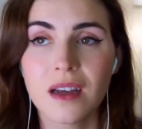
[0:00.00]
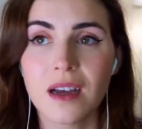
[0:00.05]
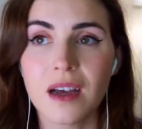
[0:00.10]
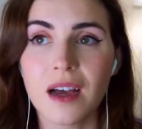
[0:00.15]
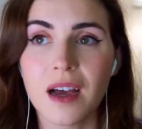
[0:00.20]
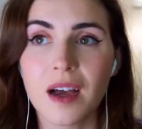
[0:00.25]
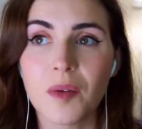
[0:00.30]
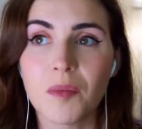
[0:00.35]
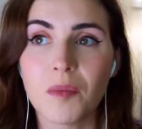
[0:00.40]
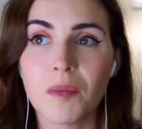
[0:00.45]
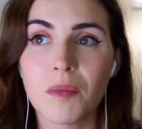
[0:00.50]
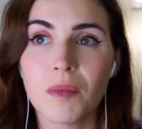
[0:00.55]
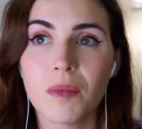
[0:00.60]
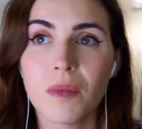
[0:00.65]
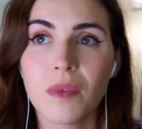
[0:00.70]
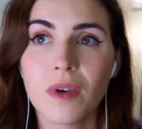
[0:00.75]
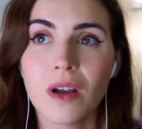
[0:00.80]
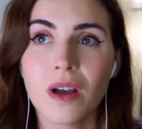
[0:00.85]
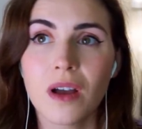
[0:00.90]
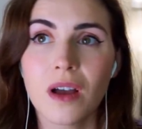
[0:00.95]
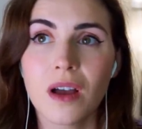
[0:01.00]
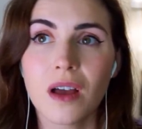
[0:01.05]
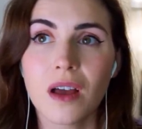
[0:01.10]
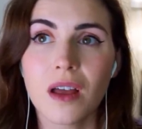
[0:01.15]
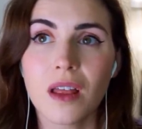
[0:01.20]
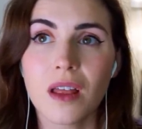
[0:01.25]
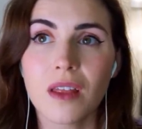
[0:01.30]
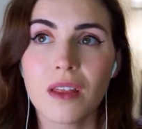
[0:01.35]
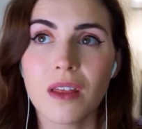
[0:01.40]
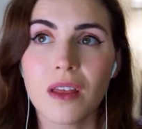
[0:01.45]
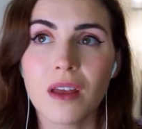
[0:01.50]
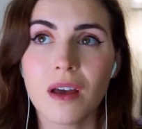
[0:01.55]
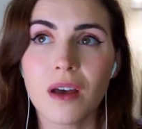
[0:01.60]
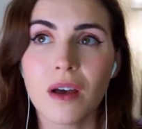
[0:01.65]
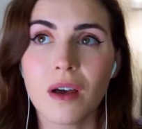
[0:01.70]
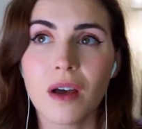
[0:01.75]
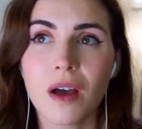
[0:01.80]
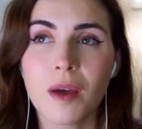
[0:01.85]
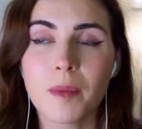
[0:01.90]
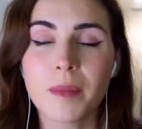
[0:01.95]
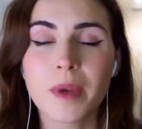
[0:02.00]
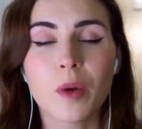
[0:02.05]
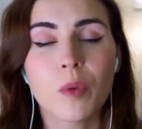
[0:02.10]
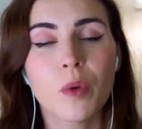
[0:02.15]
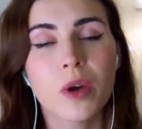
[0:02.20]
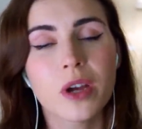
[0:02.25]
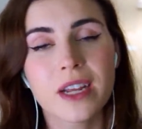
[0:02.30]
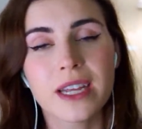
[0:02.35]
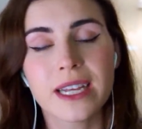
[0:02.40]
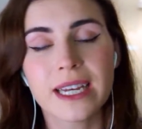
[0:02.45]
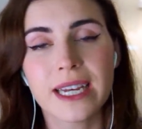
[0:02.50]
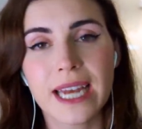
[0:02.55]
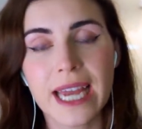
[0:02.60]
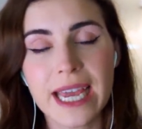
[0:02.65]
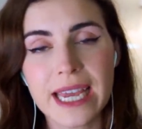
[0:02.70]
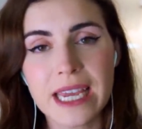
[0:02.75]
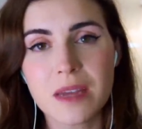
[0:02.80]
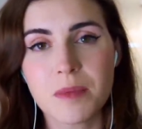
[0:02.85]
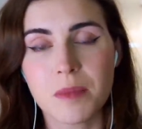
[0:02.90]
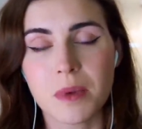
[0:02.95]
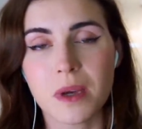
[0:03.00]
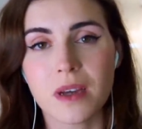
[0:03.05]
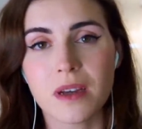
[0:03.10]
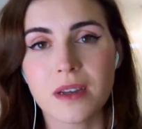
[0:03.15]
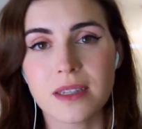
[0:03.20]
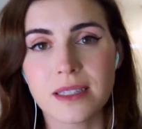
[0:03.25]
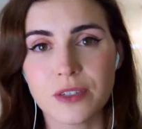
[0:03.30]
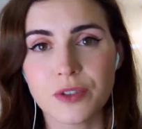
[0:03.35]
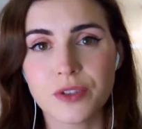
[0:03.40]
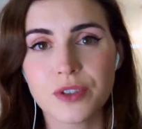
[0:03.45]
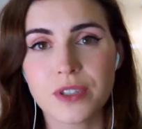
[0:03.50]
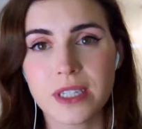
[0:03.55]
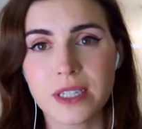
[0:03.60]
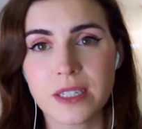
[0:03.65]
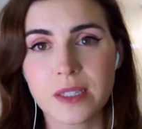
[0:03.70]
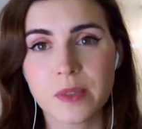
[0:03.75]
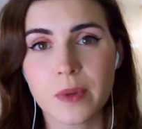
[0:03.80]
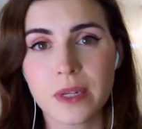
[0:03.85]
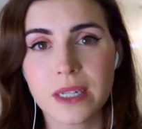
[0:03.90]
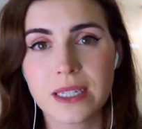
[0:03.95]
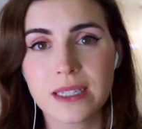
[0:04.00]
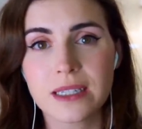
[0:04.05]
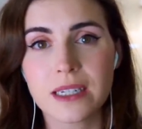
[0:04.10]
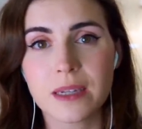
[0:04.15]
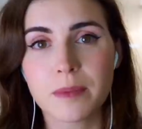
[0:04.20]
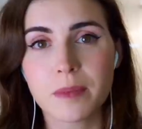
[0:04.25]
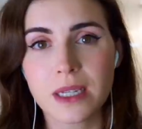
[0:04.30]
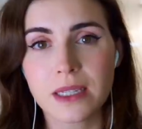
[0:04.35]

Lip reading: I mean, a word like labour is interesting as well, isn't it?